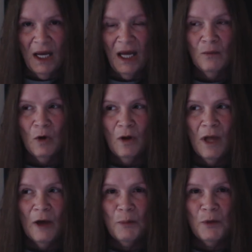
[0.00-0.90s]
and will
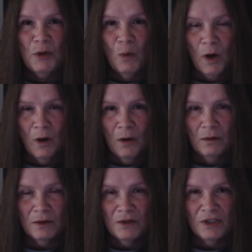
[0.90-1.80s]
help you
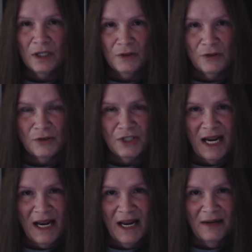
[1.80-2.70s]
all to
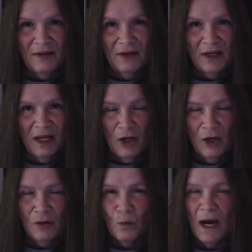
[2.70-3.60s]
understand and
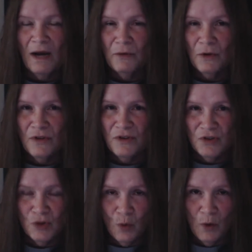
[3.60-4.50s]
unravel the
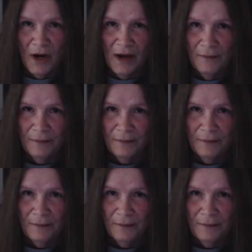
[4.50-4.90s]
story.